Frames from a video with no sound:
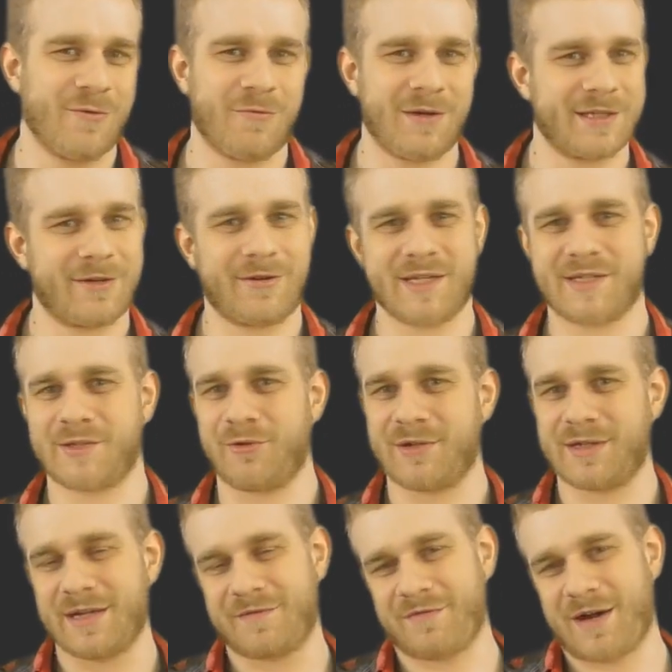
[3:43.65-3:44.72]
Well, there are
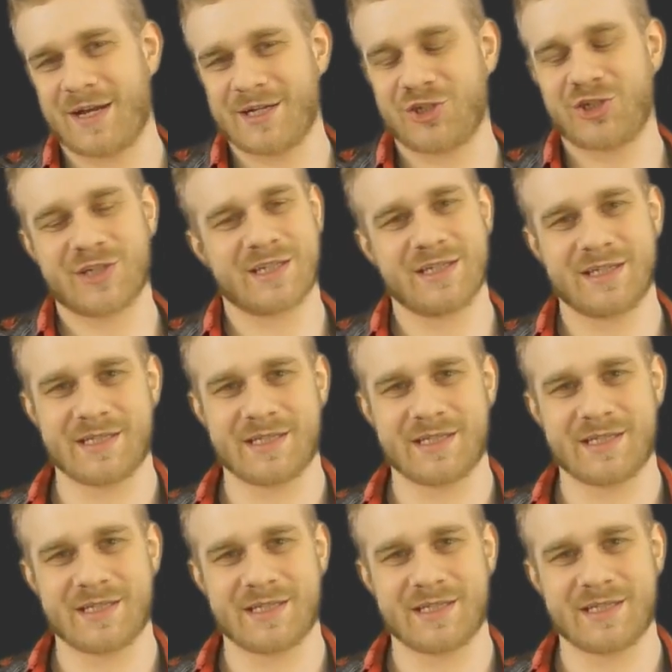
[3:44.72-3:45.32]
certain advantages and